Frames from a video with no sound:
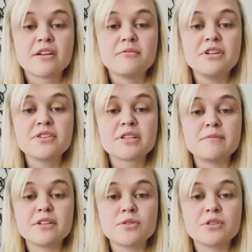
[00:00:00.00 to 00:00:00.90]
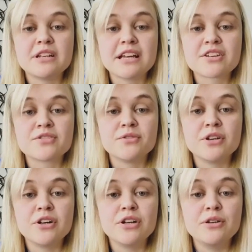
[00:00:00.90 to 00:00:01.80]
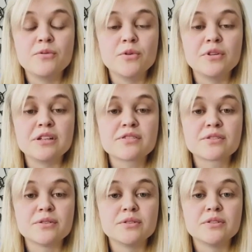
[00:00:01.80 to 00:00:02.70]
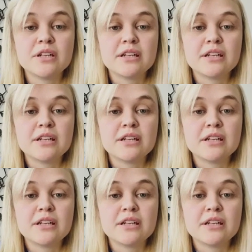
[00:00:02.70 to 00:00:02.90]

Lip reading: We use something called a National Early Warning Score.